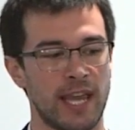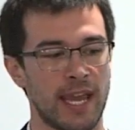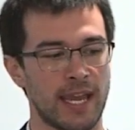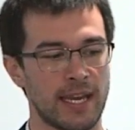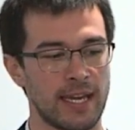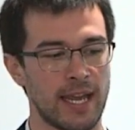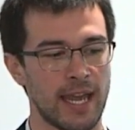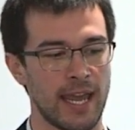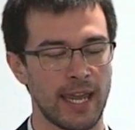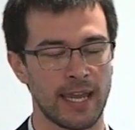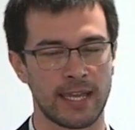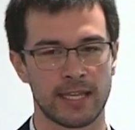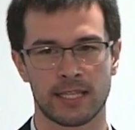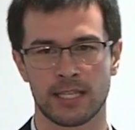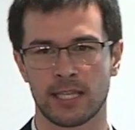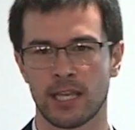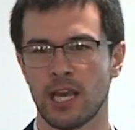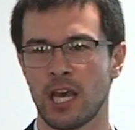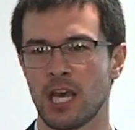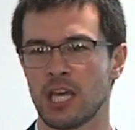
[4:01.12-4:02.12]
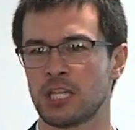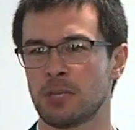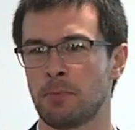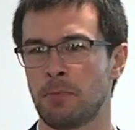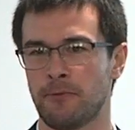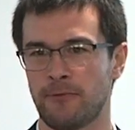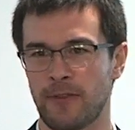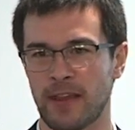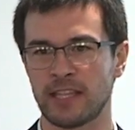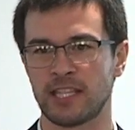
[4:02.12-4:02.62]
techniques to
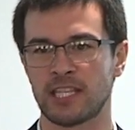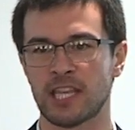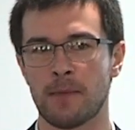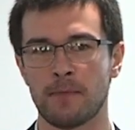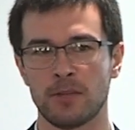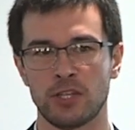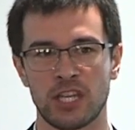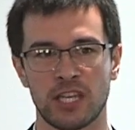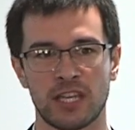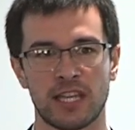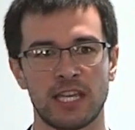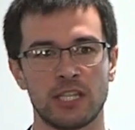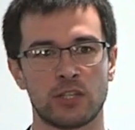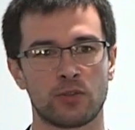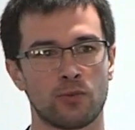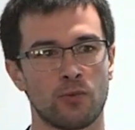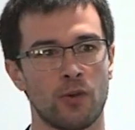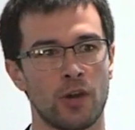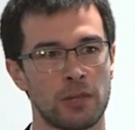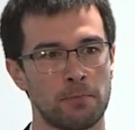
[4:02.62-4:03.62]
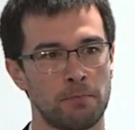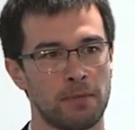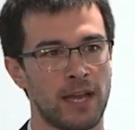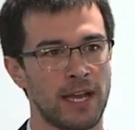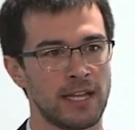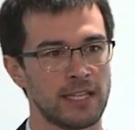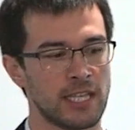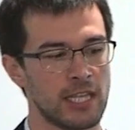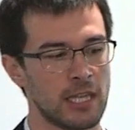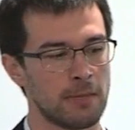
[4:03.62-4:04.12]
prevent damaging these growth
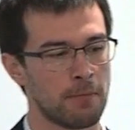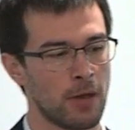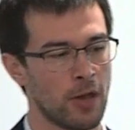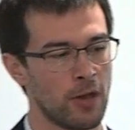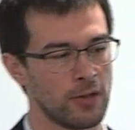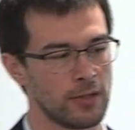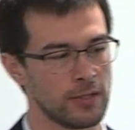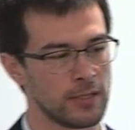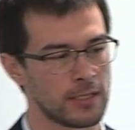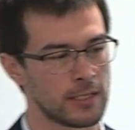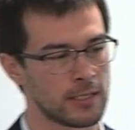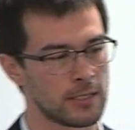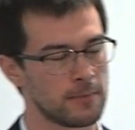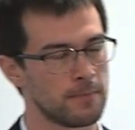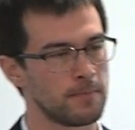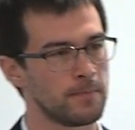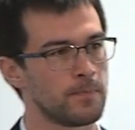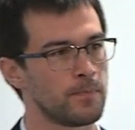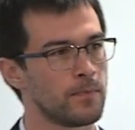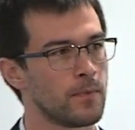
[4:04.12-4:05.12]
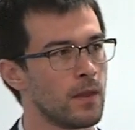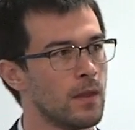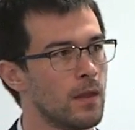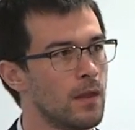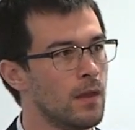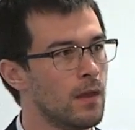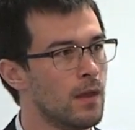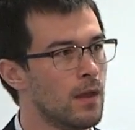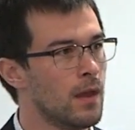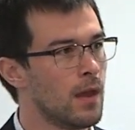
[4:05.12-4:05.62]
plates in the bones.
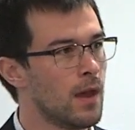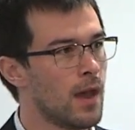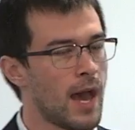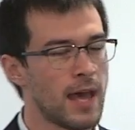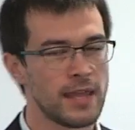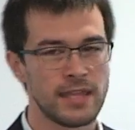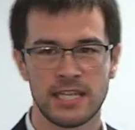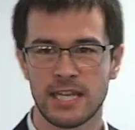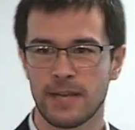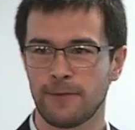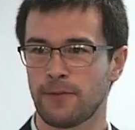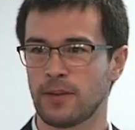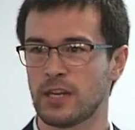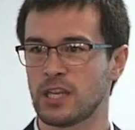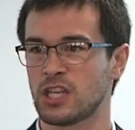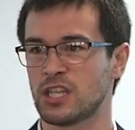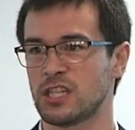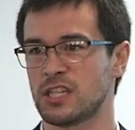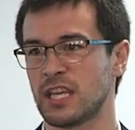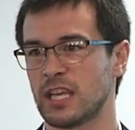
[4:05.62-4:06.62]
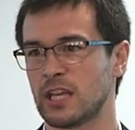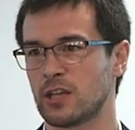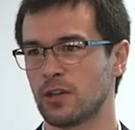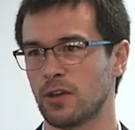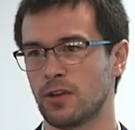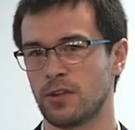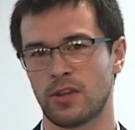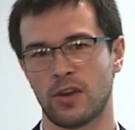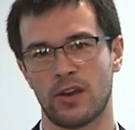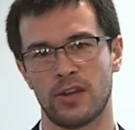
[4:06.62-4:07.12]
Other definitions
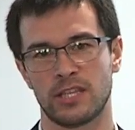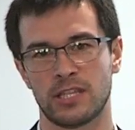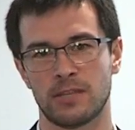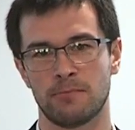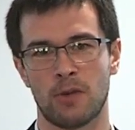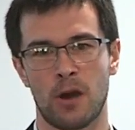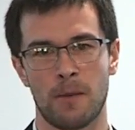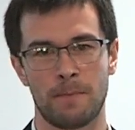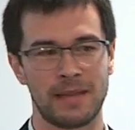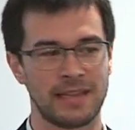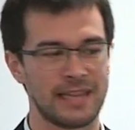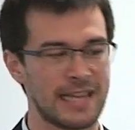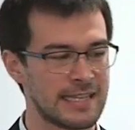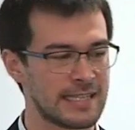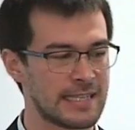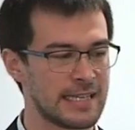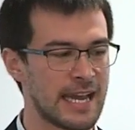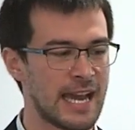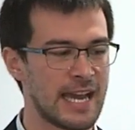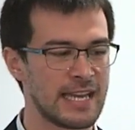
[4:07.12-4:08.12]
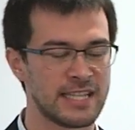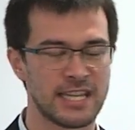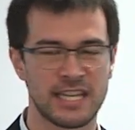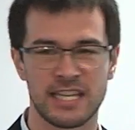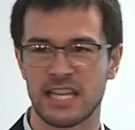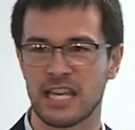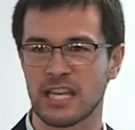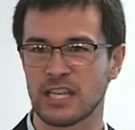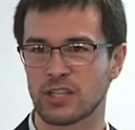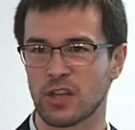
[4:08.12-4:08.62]
include those that might be less than
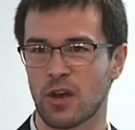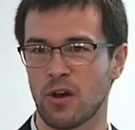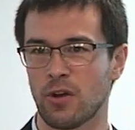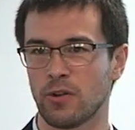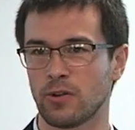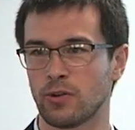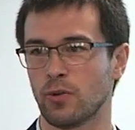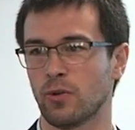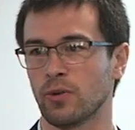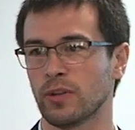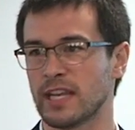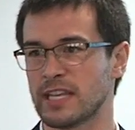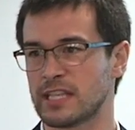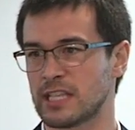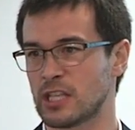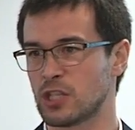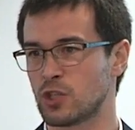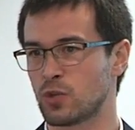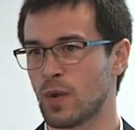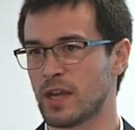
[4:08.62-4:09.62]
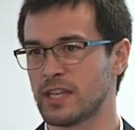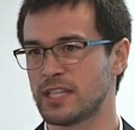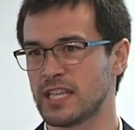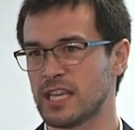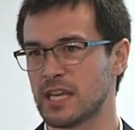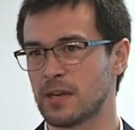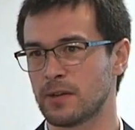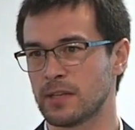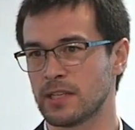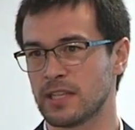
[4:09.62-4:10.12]
18 years old or less than 20
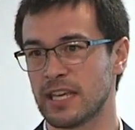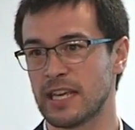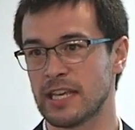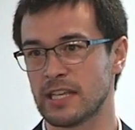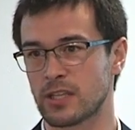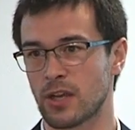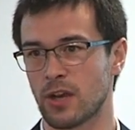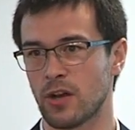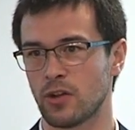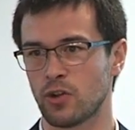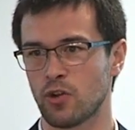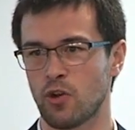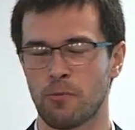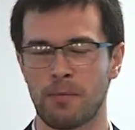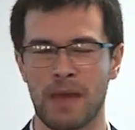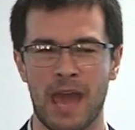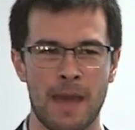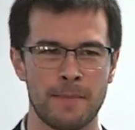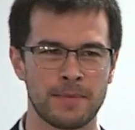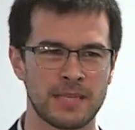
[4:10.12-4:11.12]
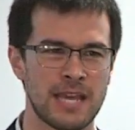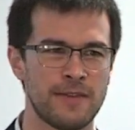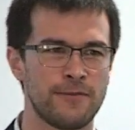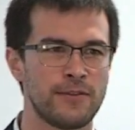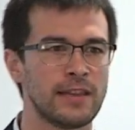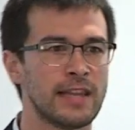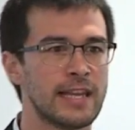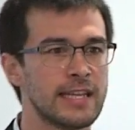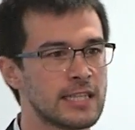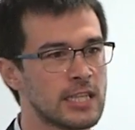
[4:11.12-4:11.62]
year, years old or perhaps
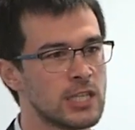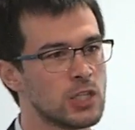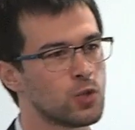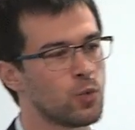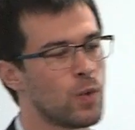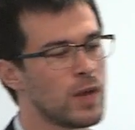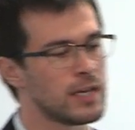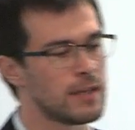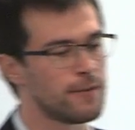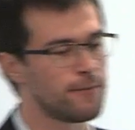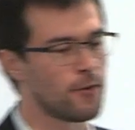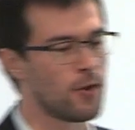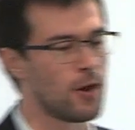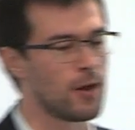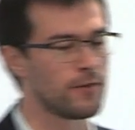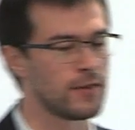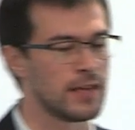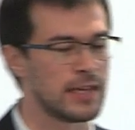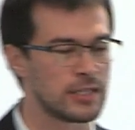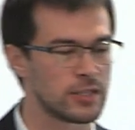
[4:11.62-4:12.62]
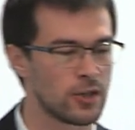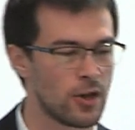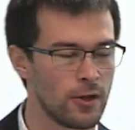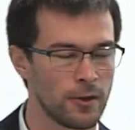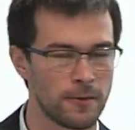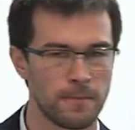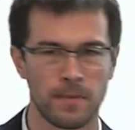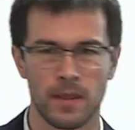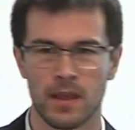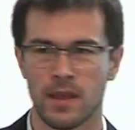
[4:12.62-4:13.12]
even less than 25 years
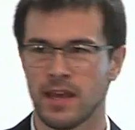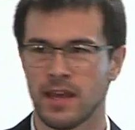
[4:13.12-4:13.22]
old.